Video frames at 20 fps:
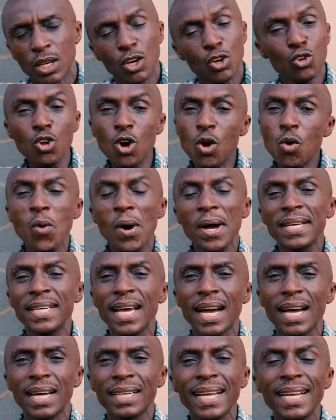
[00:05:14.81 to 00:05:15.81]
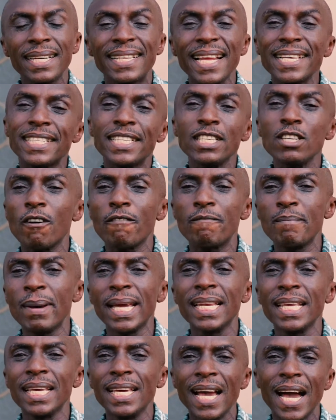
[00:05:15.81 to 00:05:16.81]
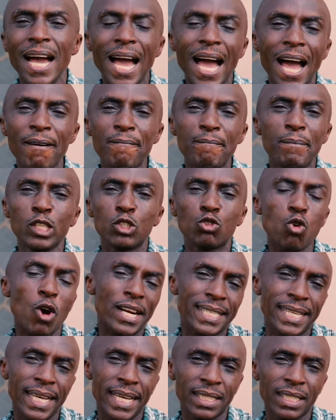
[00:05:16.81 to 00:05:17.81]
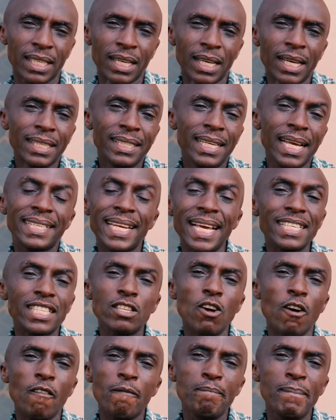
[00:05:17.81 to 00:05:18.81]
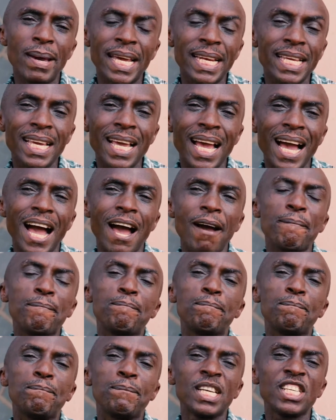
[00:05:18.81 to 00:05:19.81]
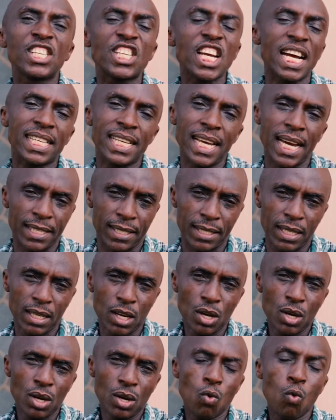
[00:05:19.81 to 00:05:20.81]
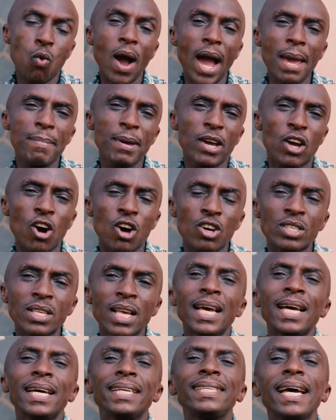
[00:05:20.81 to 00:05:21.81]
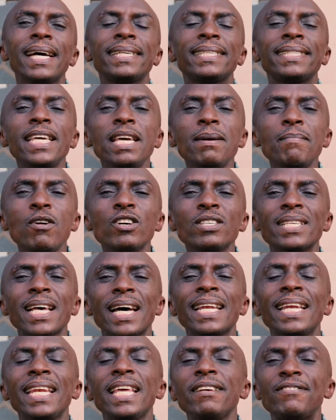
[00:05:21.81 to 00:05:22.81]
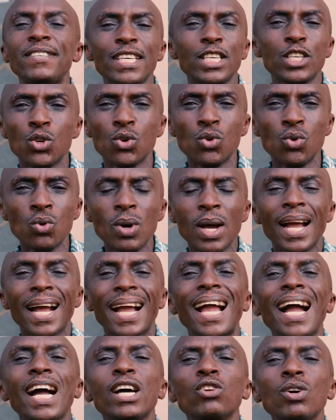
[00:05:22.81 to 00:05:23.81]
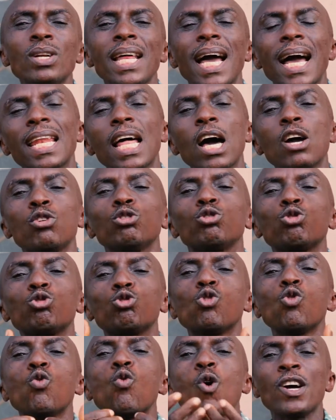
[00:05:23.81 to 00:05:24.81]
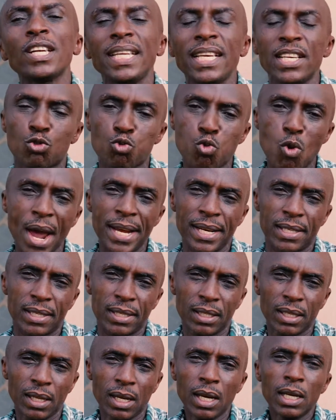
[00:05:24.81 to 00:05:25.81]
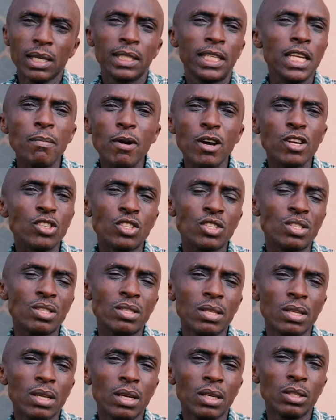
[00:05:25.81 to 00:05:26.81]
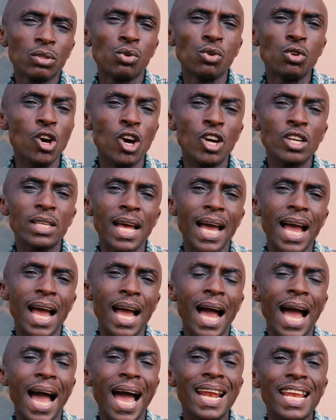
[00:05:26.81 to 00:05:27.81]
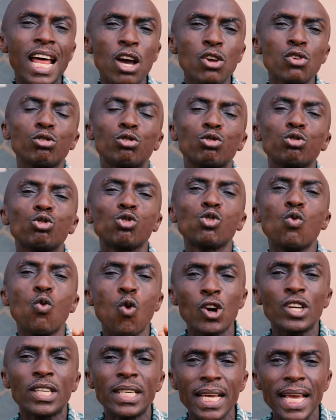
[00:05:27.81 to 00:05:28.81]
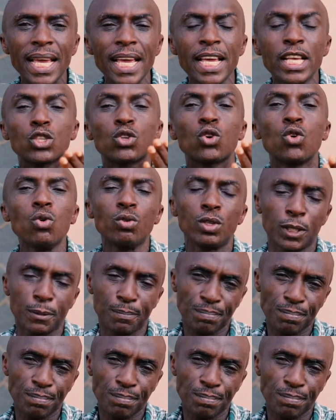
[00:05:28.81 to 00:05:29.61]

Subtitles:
No wonder the destiny of many have been thwarted. The destiny of many have been shattered. Why? Because the demons that lives in you cannot allow you to do what is right. Demons do not allow you to do what is good.